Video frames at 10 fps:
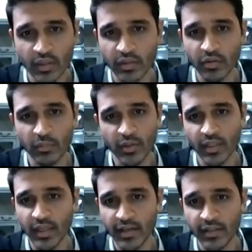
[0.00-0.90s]
a
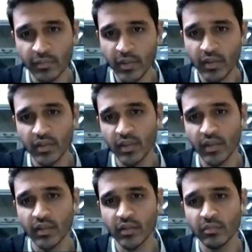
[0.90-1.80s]
traumatic aspect,
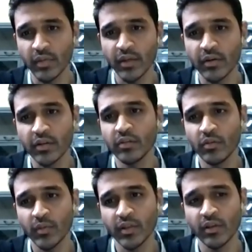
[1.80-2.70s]
and migration from
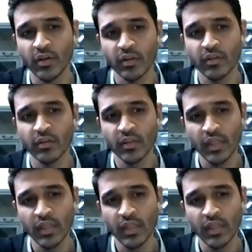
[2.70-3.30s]
other organs.